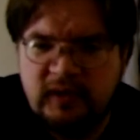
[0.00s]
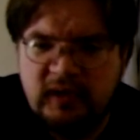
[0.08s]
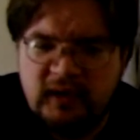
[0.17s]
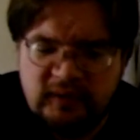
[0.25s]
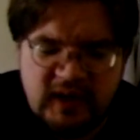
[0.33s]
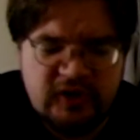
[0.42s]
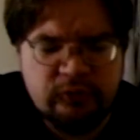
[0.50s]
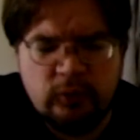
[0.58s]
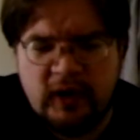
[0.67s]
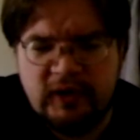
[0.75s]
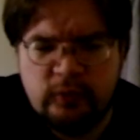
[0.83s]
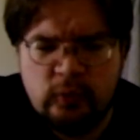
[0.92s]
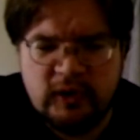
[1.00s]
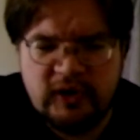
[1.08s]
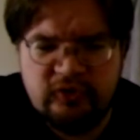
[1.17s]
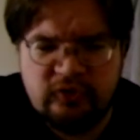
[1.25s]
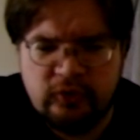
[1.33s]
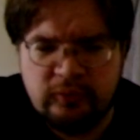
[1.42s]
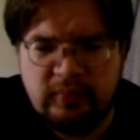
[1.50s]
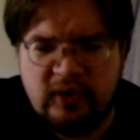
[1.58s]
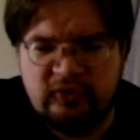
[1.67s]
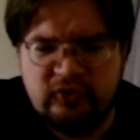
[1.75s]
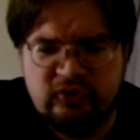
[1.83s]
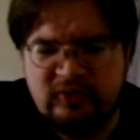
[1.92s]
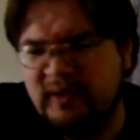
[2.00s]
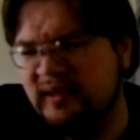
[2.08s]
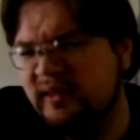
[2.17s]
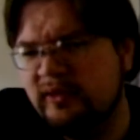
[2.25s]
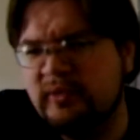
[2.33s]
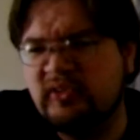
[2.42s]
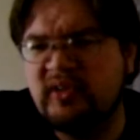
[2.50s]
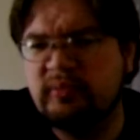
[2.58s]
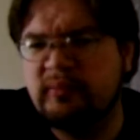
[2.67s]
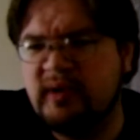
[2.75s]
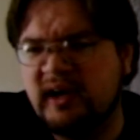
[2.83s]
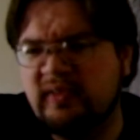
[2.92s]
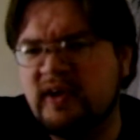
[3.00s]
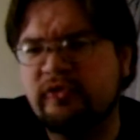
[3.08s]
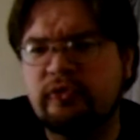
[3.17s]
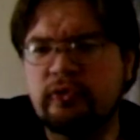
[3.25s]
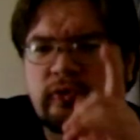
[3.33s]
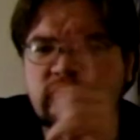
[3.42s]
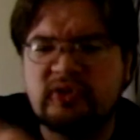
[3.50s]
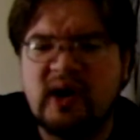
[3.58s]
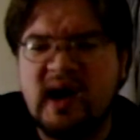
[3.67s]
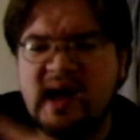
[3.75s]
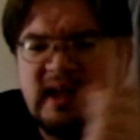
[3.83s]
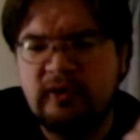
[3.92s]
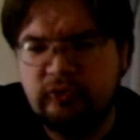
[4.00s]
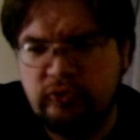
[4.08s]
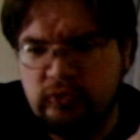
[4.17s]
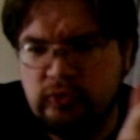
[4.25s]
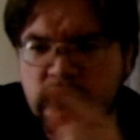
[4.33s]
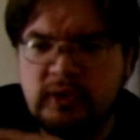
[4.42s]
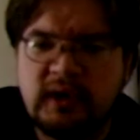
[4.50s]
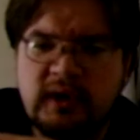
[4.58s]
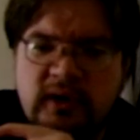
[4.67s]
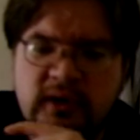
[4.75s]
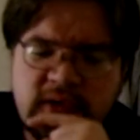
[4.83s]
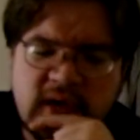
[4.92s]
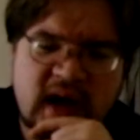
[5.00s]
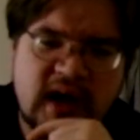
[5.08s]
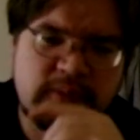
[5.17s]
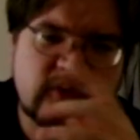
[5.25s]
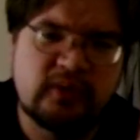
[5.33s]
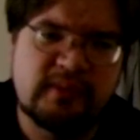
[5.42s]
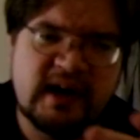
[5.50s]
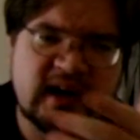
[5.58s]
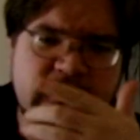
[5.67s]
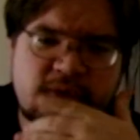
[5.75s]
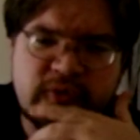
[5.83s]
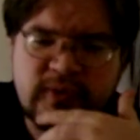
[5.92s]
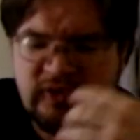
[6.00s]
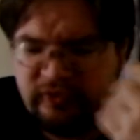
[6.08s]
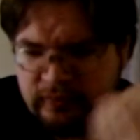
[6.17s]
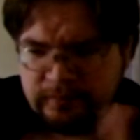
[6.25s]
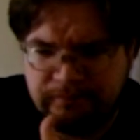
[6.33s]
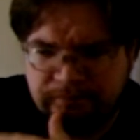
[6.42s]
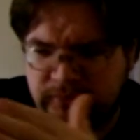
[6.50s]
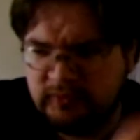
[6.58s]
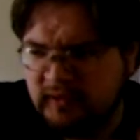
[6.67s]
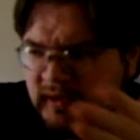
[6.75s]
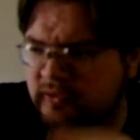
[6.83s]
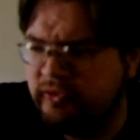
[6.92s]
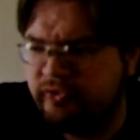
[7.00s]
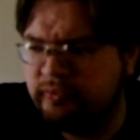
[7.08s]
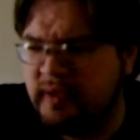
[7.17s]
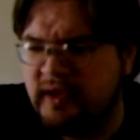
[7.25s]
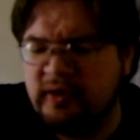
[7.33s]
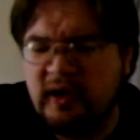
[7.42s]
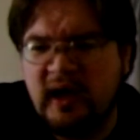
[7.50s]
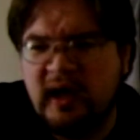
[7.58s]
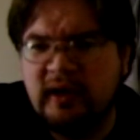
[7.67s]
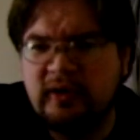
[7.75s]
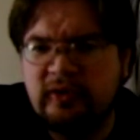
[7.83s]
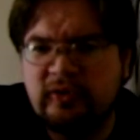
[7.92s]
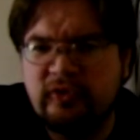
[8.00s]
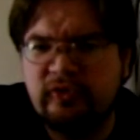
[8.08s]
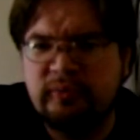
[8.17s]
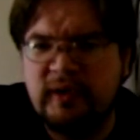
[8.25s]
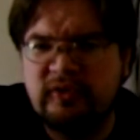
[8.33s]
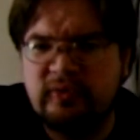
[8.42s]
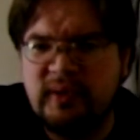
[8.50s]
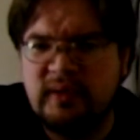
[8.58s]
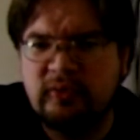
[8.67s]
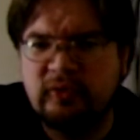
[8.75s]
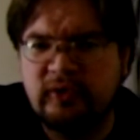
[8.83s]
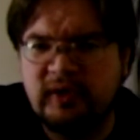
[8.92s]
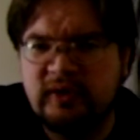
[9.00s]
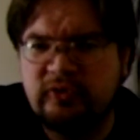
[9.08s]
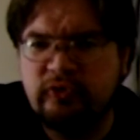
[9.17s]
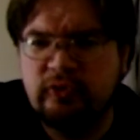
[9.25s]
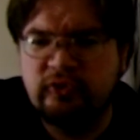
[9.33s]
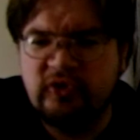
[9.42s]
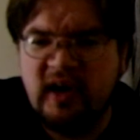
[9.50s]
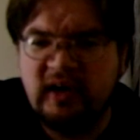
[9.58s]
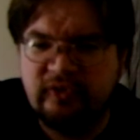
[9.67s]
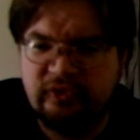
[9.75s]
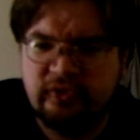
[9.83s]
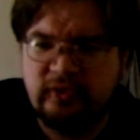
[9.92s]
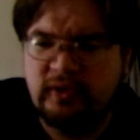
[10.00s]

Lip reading: That is why you wanted your politician to be a little bit diplomatic, that is to die to plomatic, which means to speak to people in two tongues.